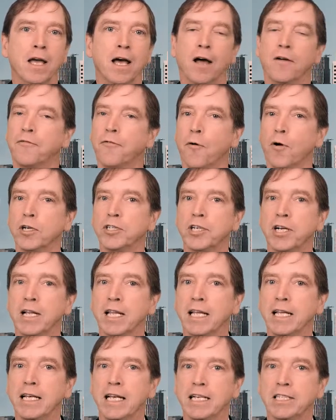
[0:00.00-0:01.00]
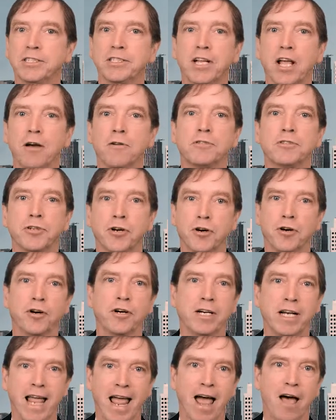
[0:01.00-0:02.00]
Unfortunately, Nishco
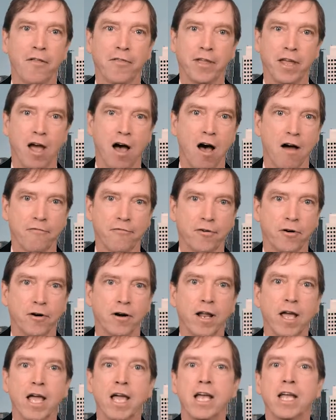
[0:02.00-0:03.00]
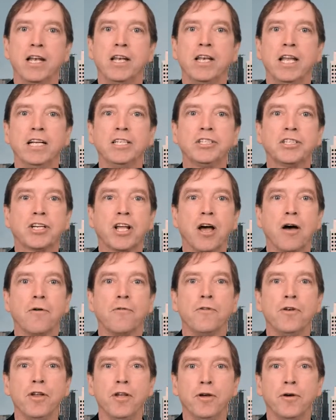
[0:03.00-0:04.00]
turned down the offer.
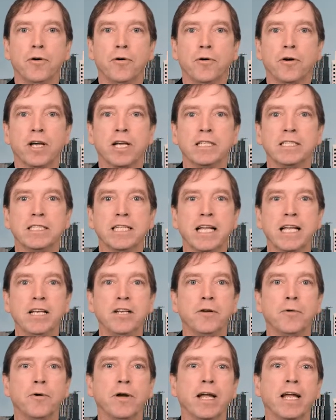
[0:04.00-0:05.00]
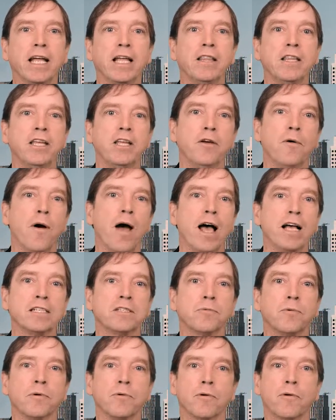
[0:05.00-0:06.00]
Nishco knew continuing in the
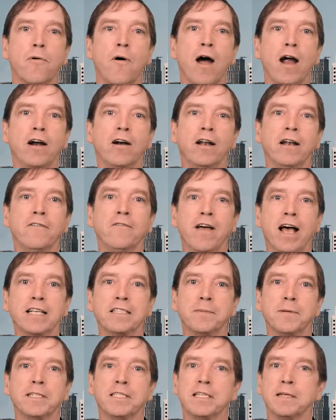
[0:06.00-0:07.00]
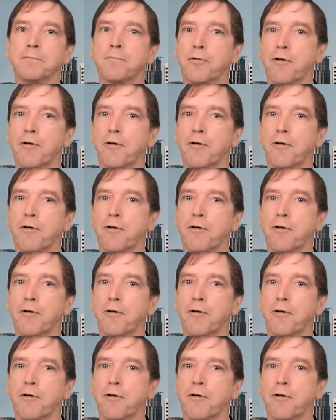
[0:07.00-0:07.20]
U.S. would require investments in